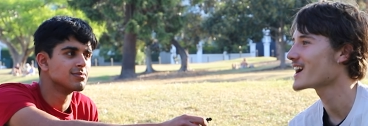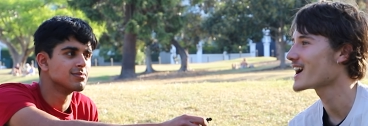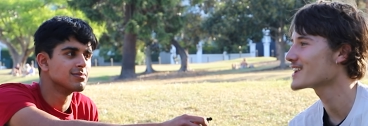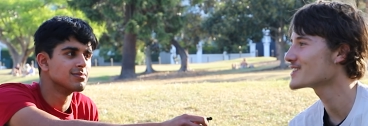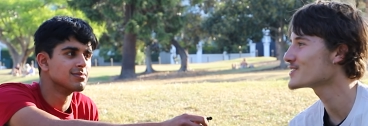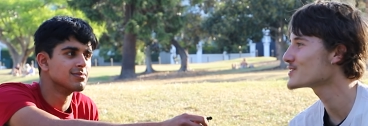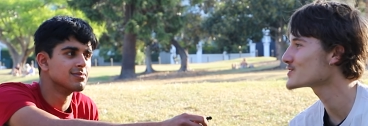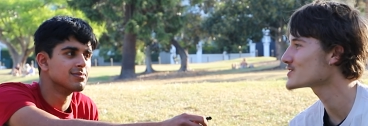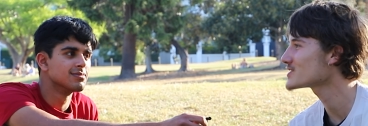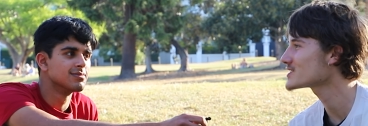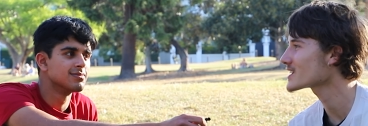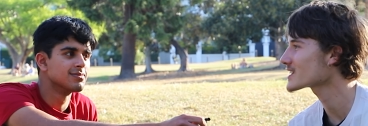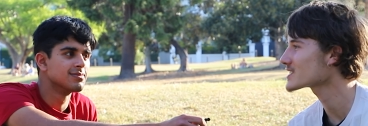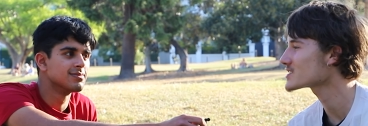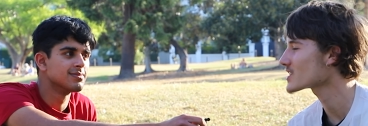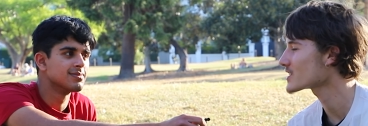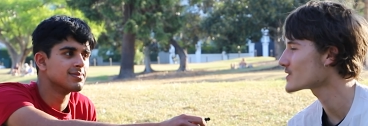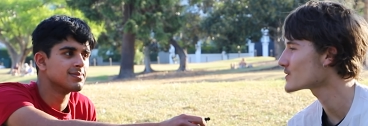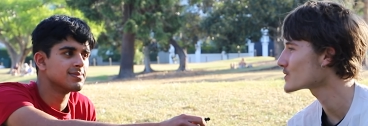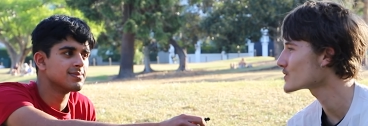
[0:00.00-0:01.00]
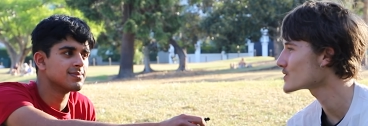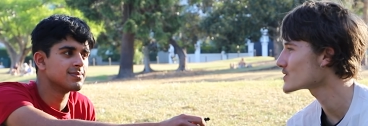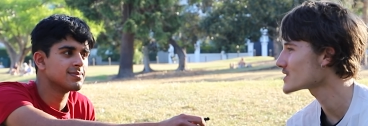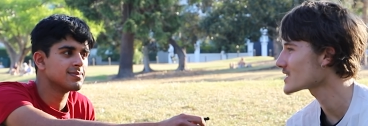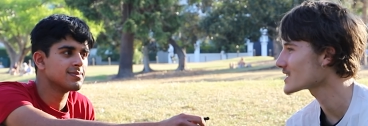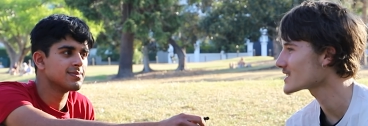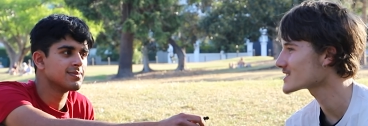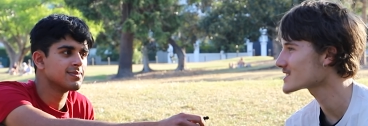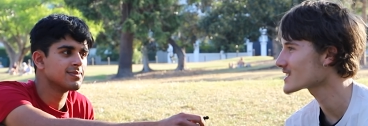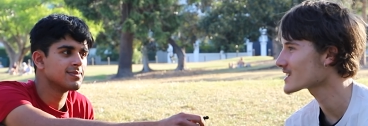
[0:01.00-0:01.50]
Speaker 1: I don't know, just like general
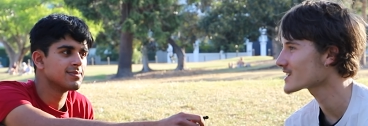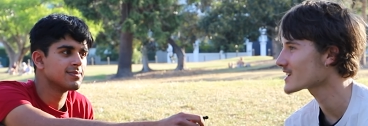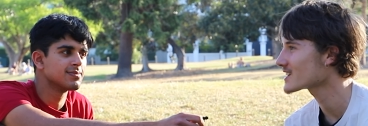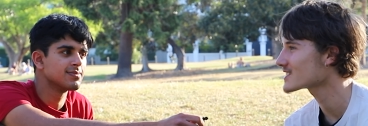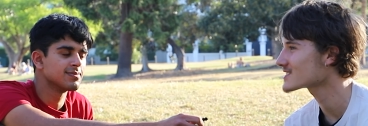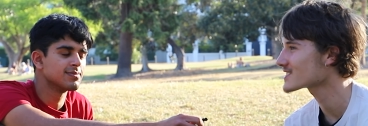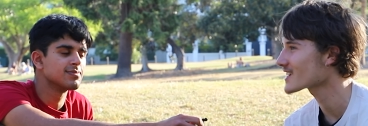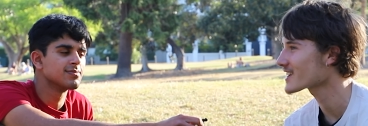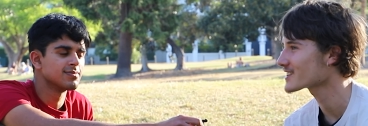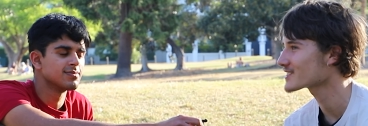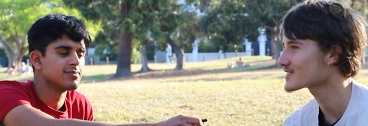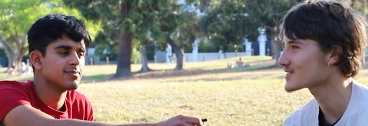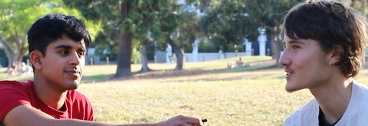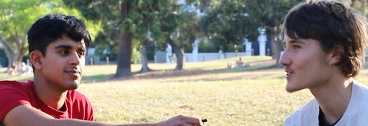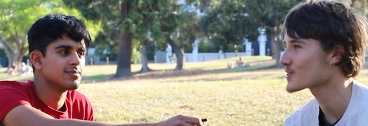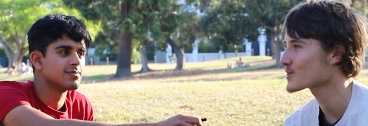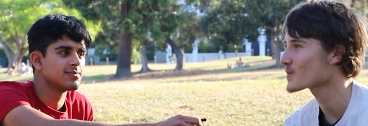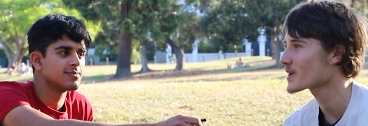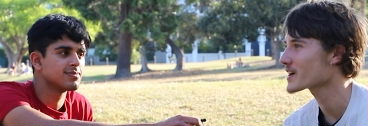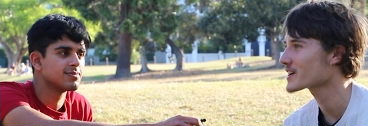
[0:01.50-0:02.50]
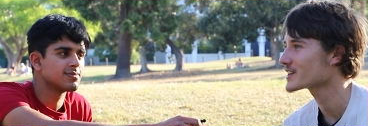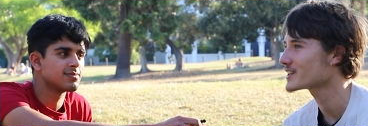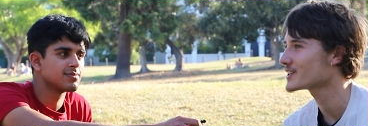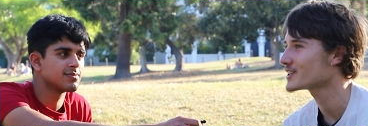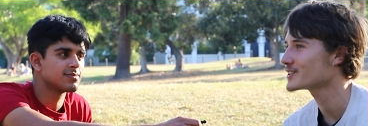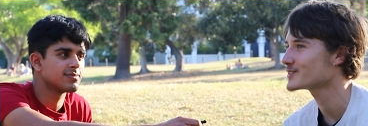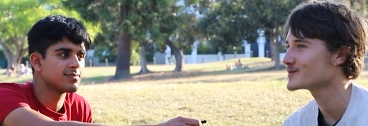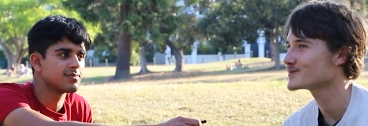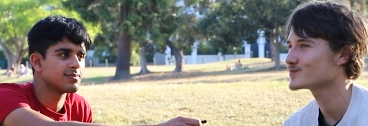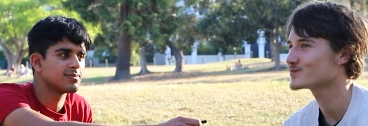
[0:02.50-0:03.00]
routines, I guess. Like you know, wake
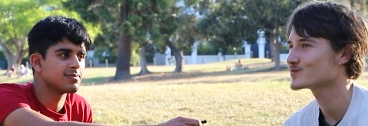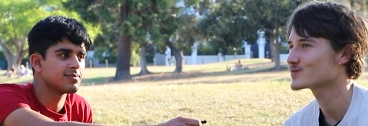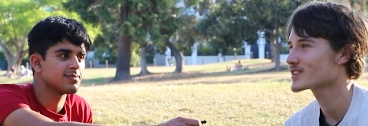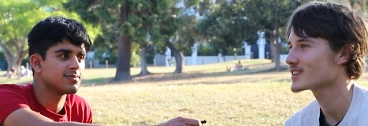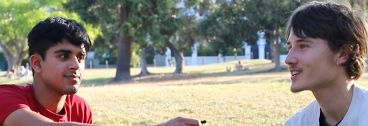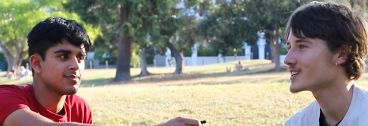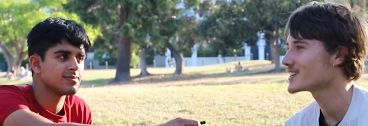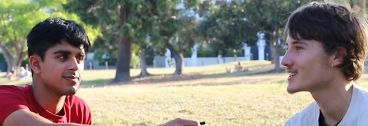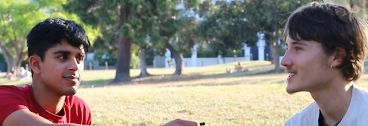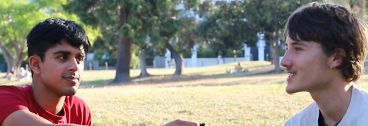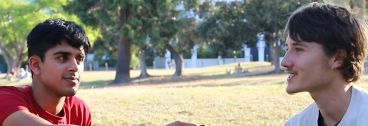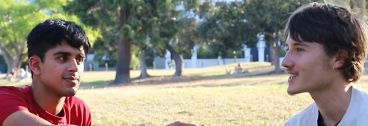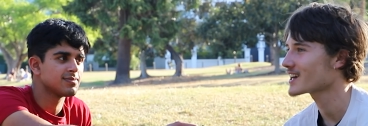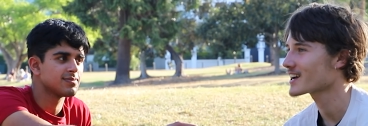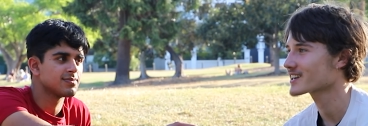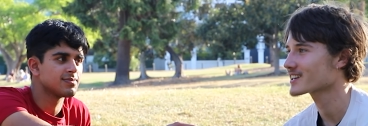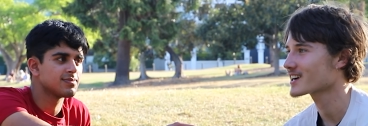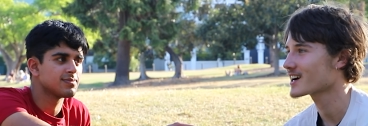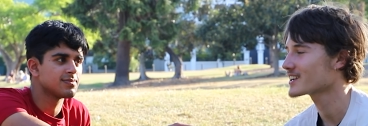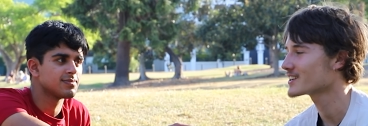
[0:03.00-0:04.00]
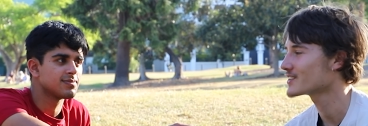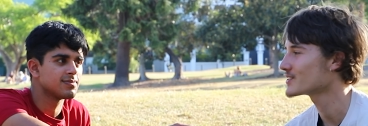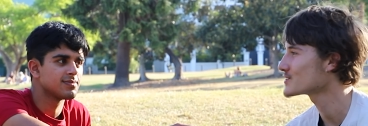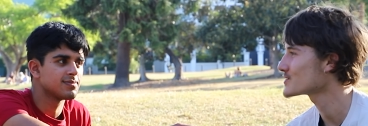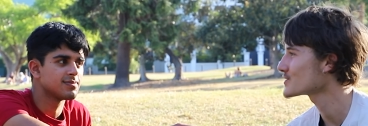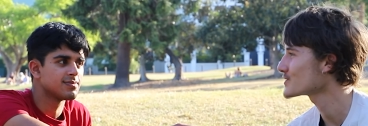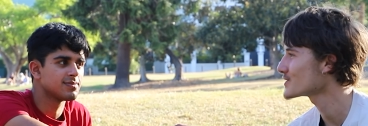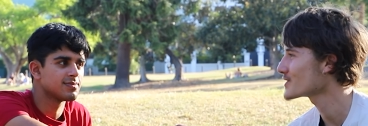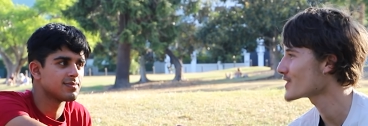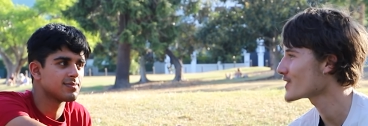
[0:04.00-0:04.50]
up, like I don't know,
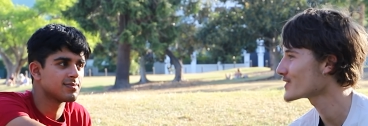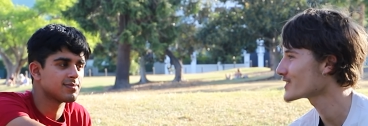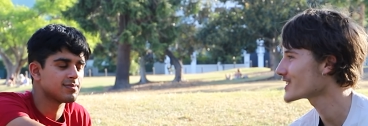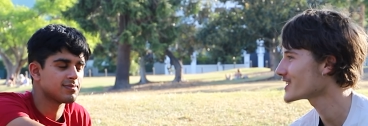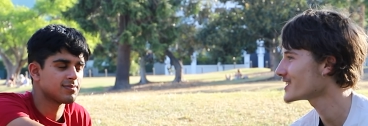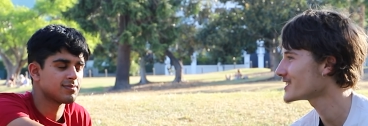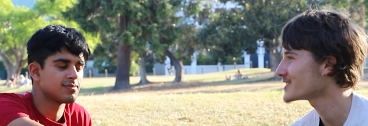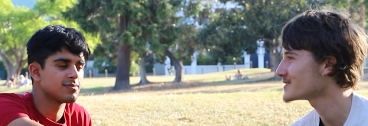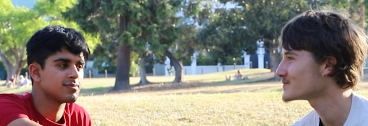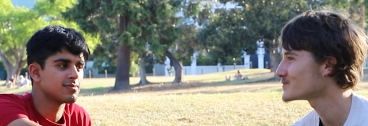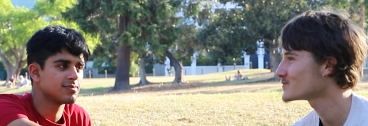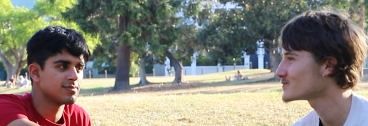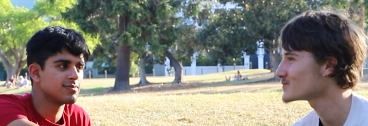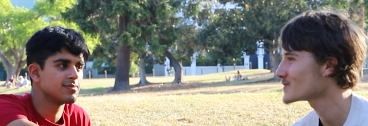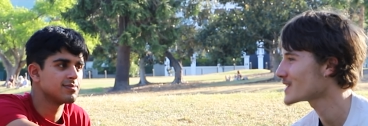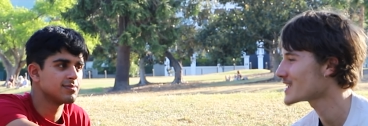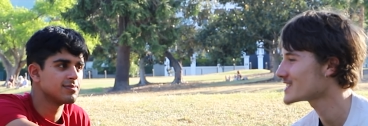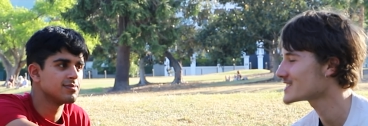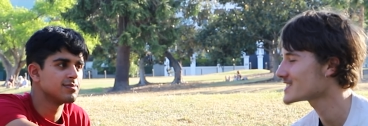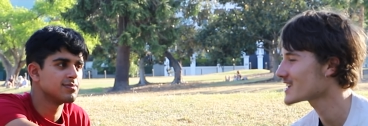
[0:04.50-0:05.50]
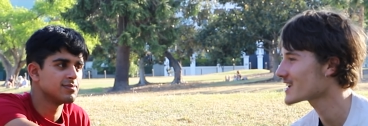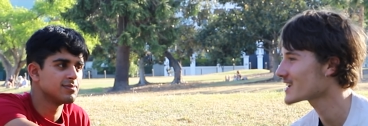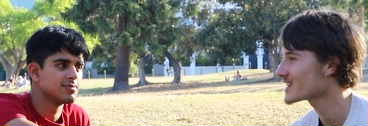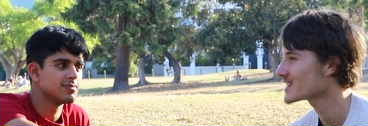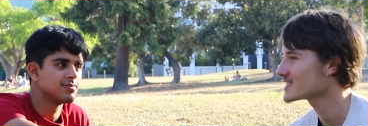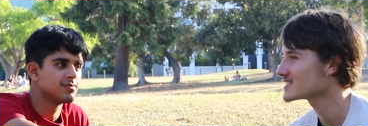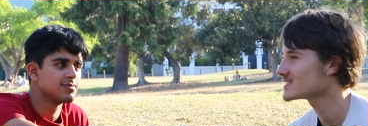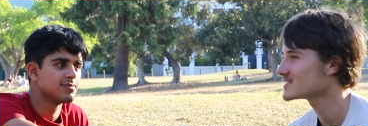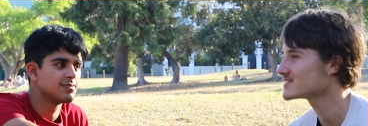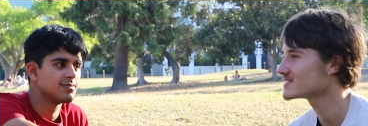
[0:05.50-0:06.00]
do yoga,
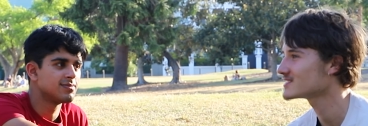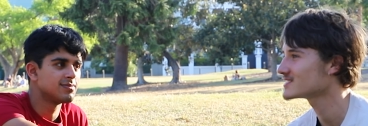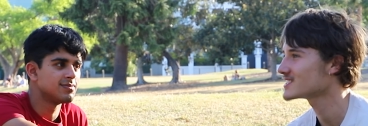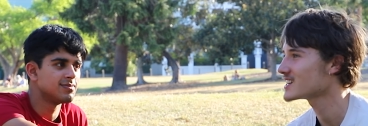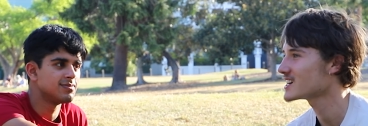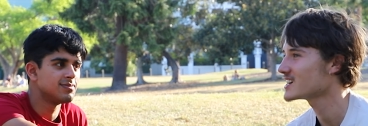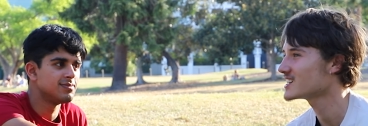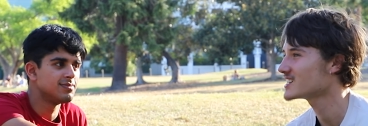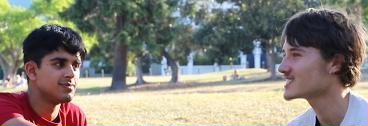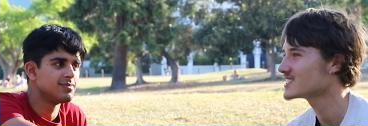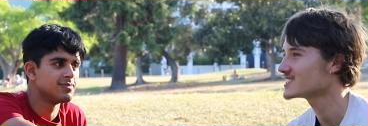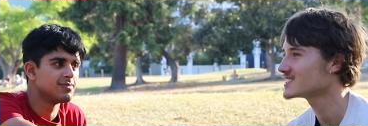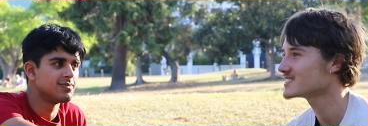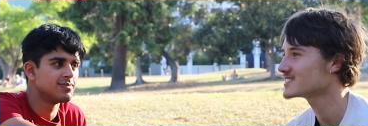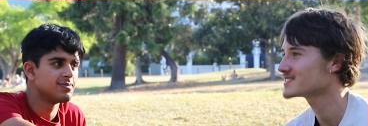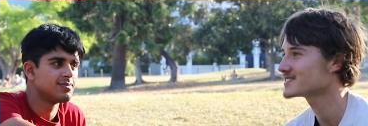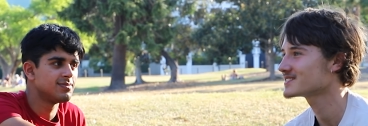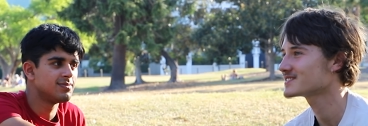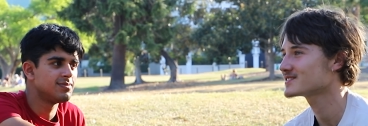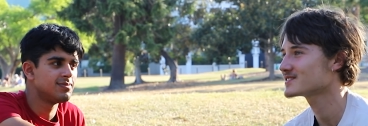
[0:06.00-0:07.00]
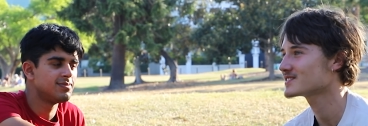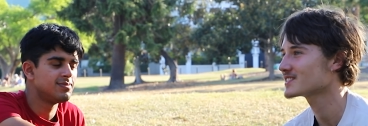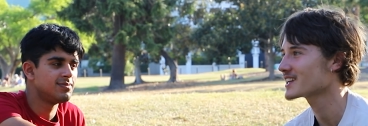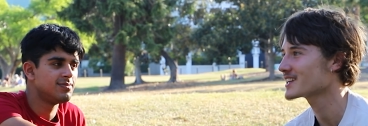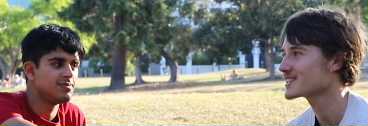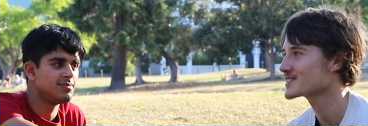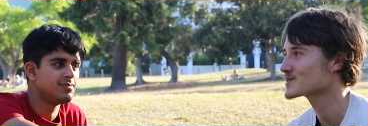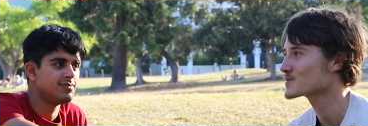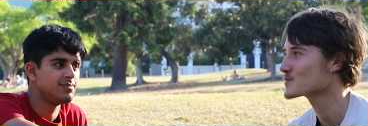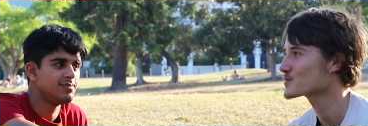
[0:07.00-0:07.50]
meditate, uh,
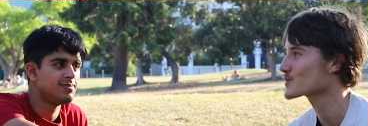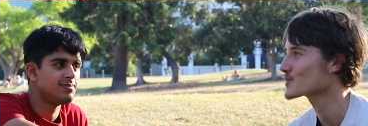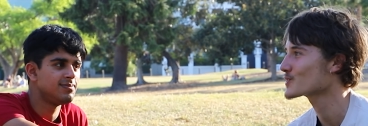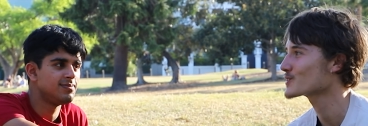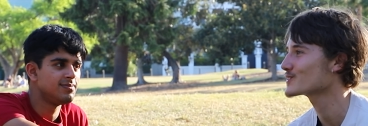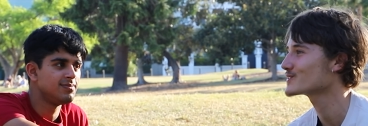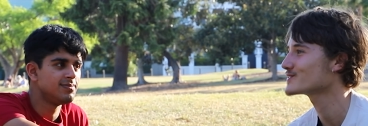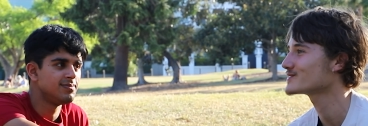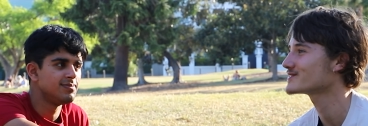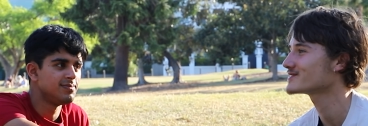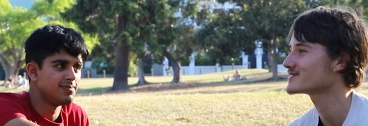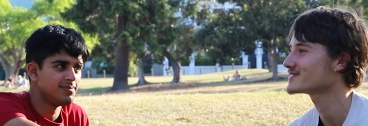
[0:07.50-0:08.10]
eat some fruit.